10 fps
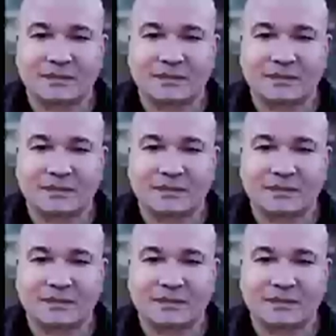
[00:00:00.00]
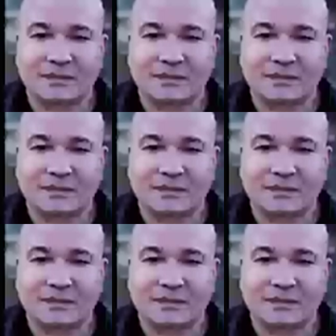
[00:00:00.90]

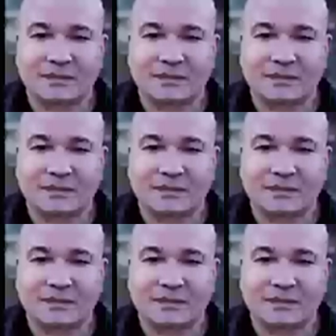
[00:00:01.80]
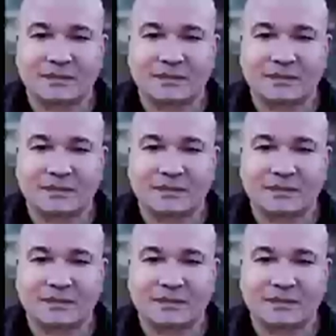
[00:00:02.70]

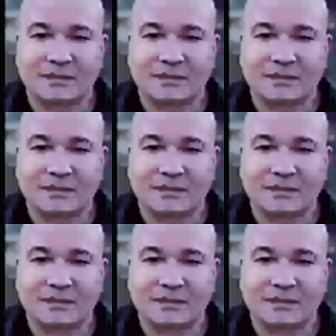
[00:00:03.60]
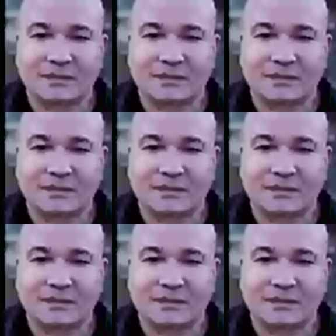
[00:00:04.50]

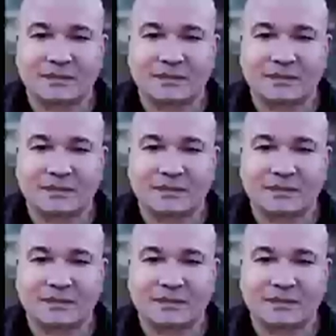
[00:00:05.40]
This is a still picture; no speech is visible.